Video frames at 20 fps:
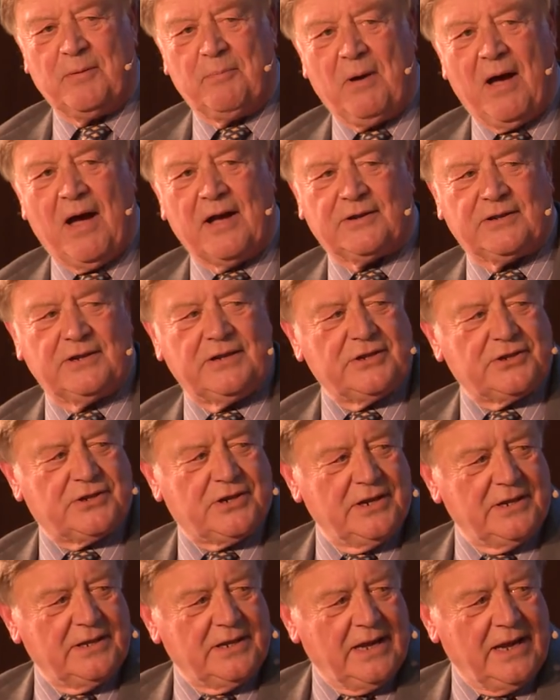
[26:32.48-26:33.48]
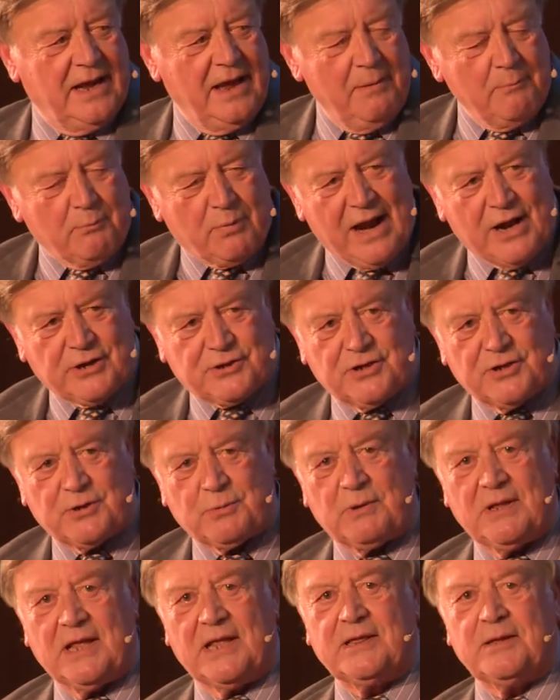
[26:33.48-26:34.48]
the parties and the pressures
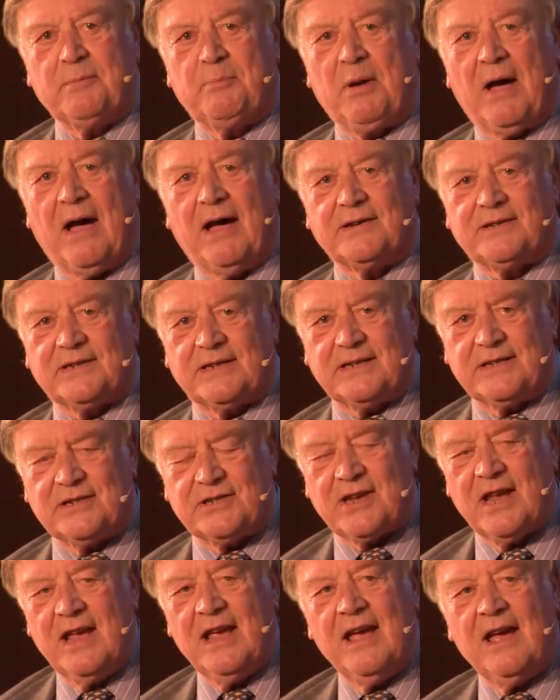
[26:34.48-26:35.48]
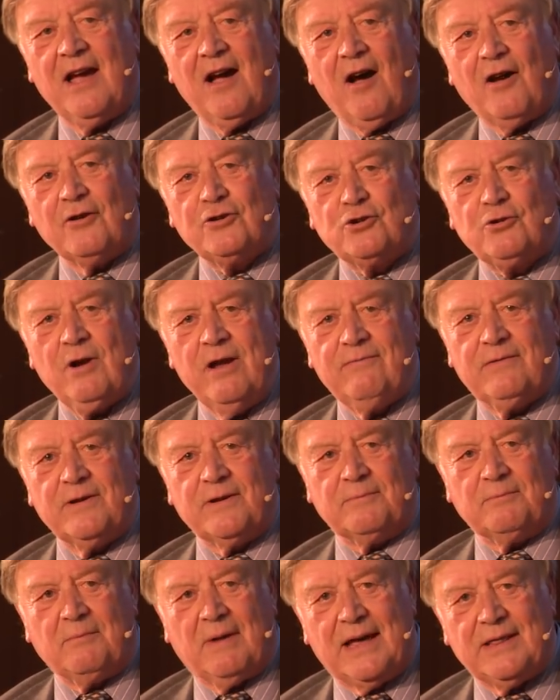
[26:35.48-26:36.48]
within the parties are
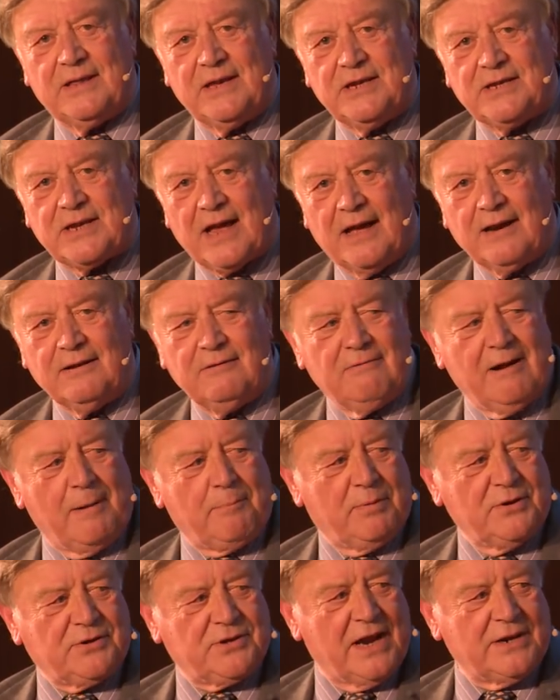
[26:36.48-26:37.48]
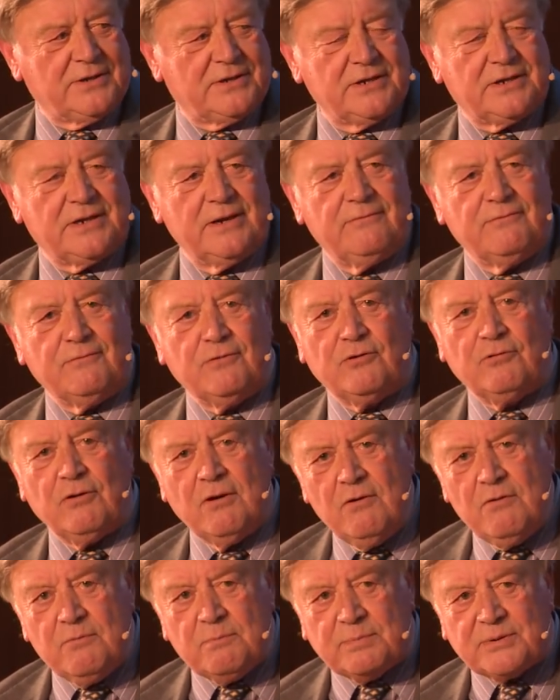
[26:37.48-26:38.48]
driven by these unrepresentative
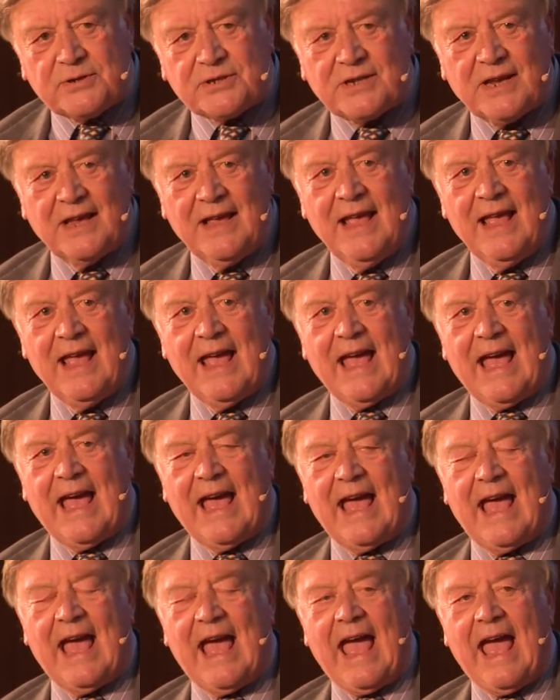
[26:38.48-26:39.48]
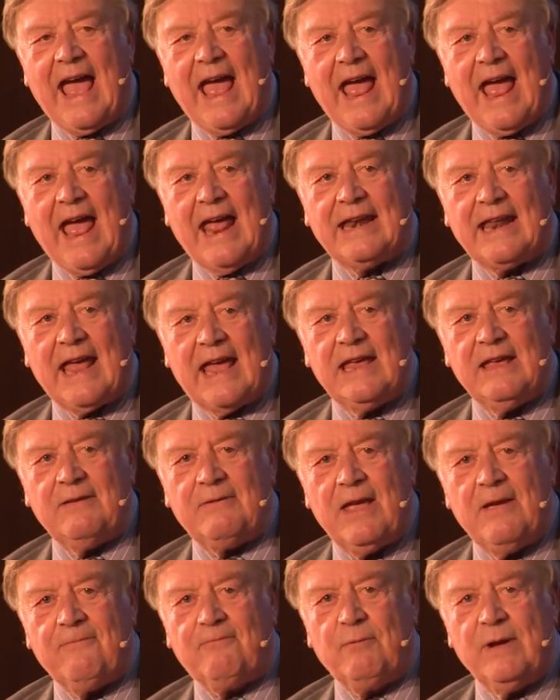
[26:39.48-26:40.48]
groups. And
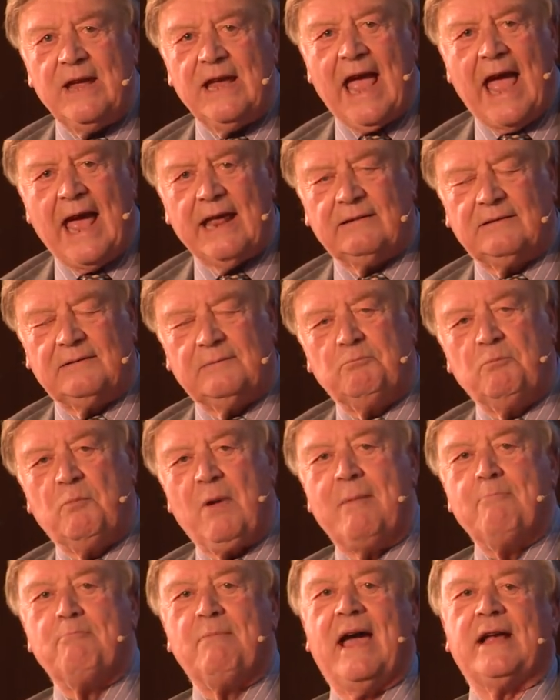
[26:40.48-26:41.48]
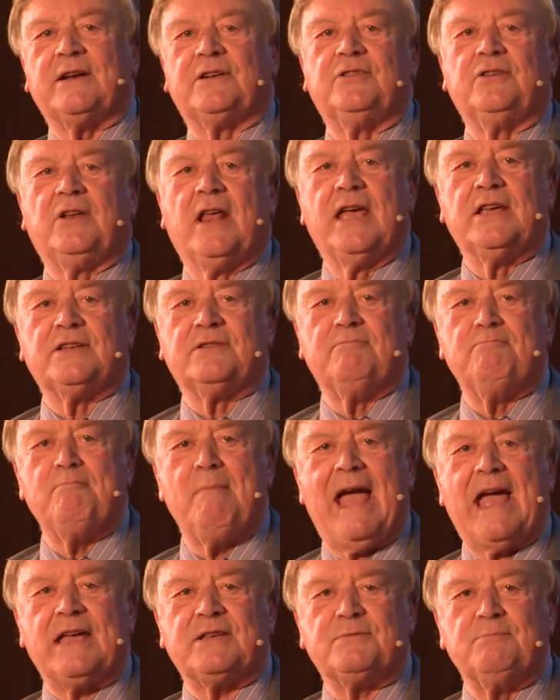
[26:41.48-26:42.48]
if we had went back to the days of
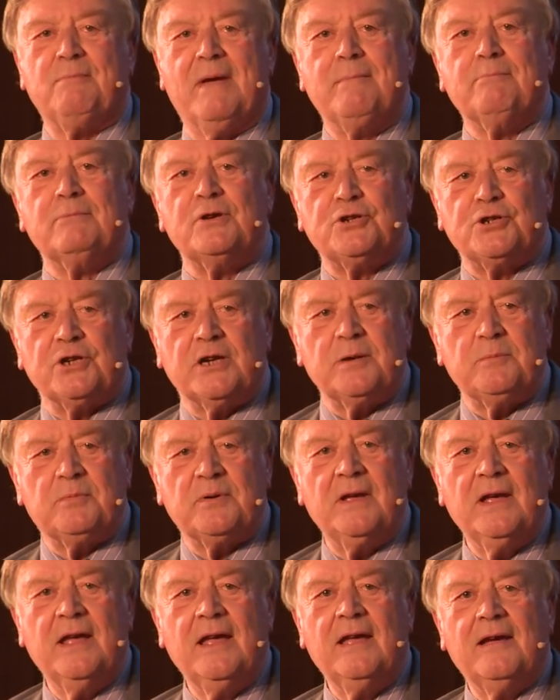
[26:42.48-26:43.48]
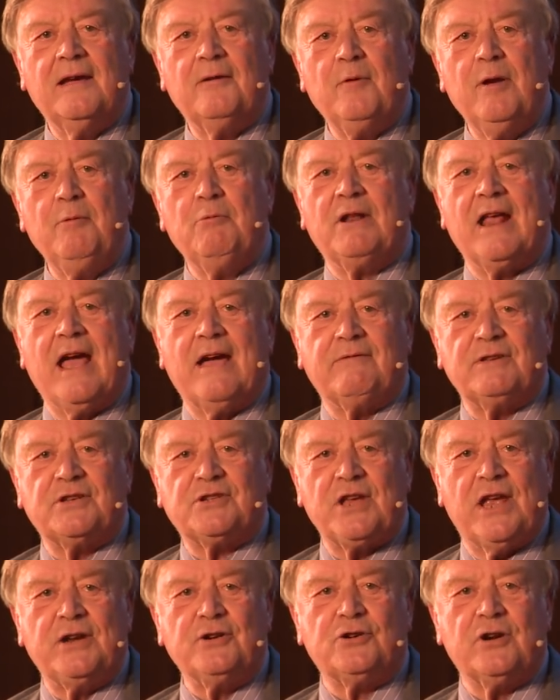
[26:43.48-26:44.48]
mass membership, we would have a
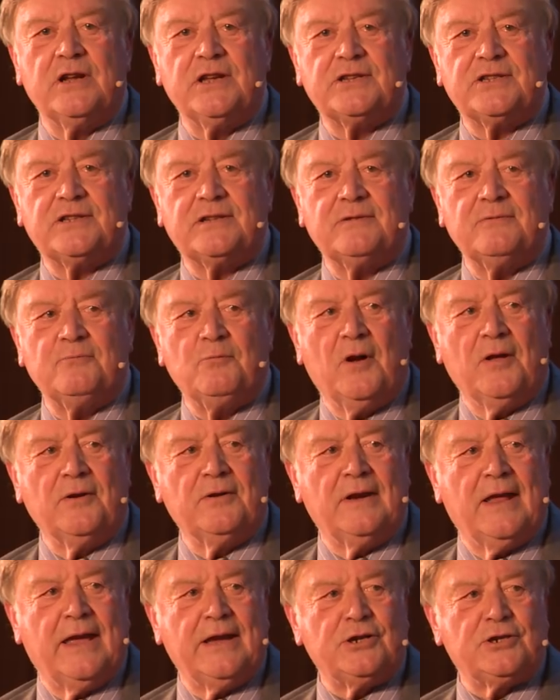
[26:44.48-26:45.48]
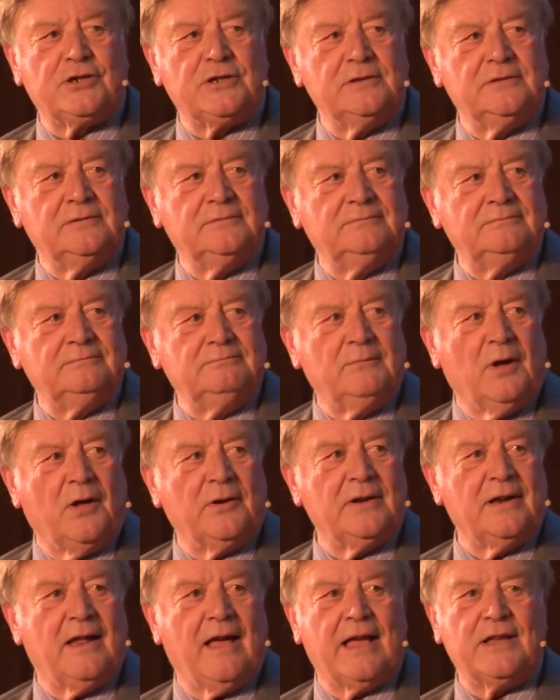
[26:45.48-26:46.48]
centrist, one-nation,
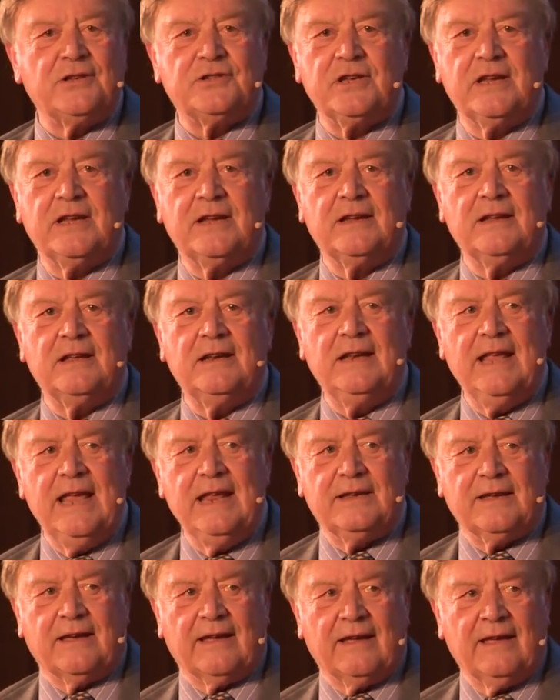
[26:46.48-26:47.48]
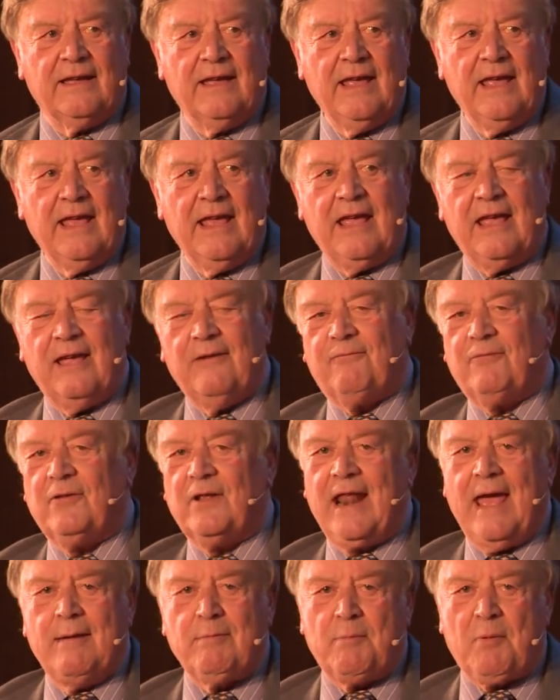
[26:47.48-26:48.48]
modernising leader. If the
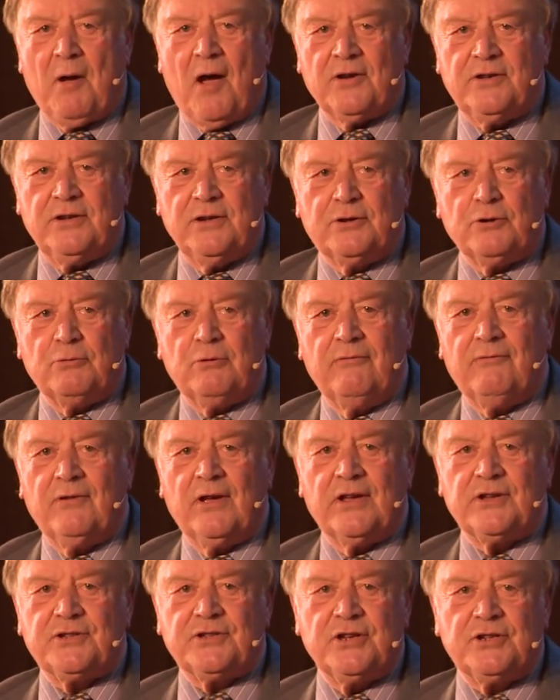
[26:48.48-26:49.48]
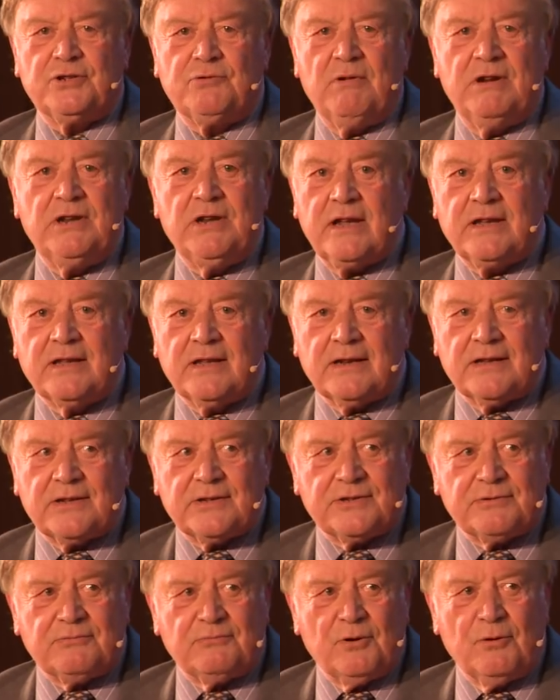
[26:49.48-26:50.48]
Labour Party could reverse this
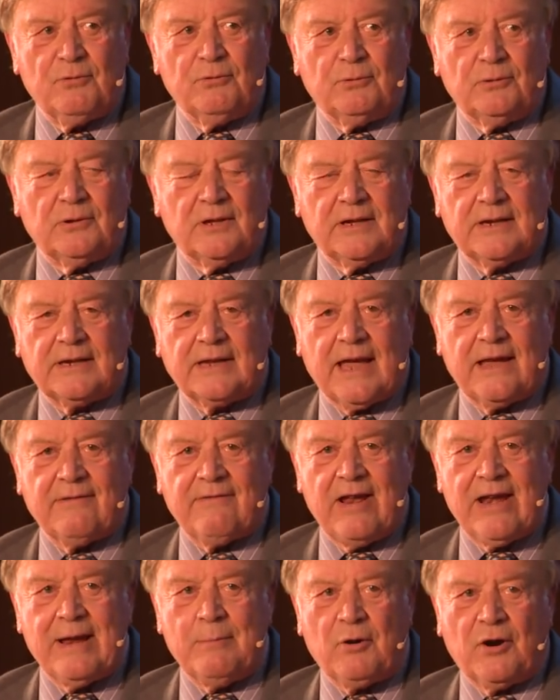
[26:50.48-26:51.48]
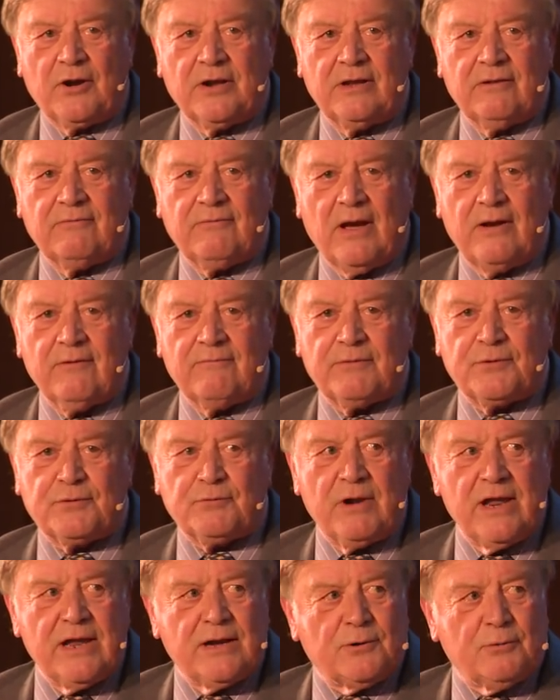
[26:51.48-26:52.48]
ridiculous rule that gave anybody a vote for
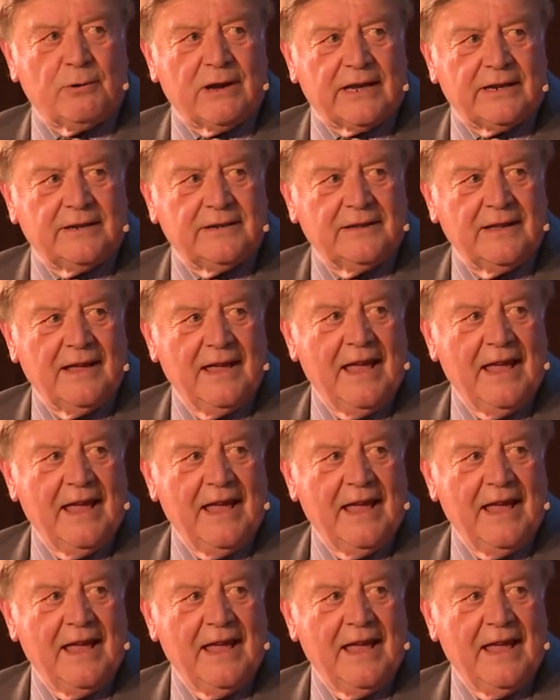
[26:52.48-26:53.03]
£3,